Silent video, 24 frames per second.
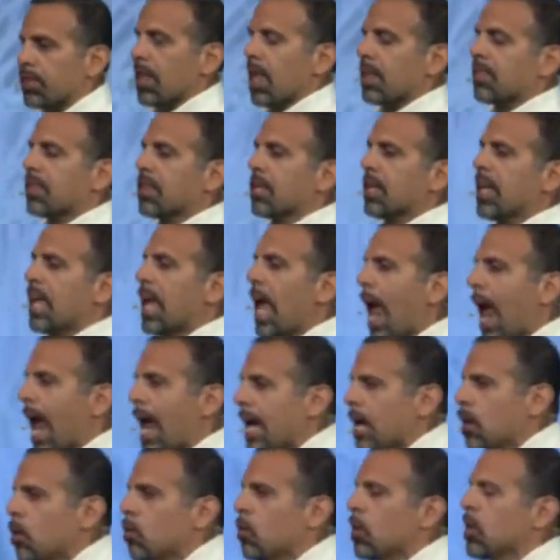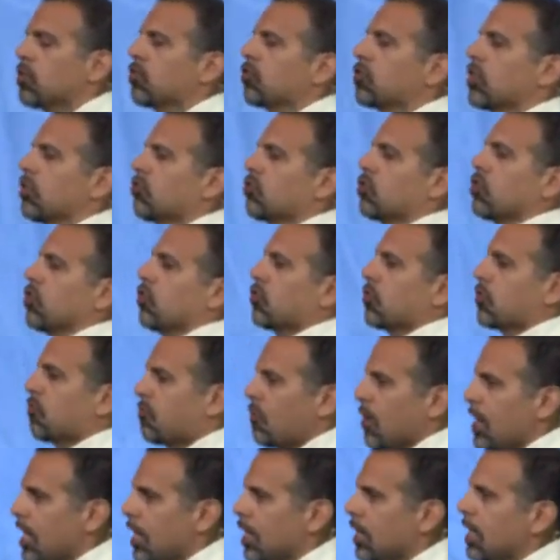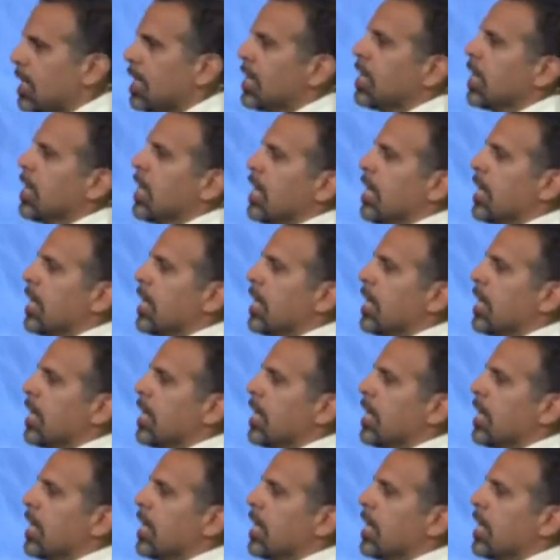that the anguish that she's feeling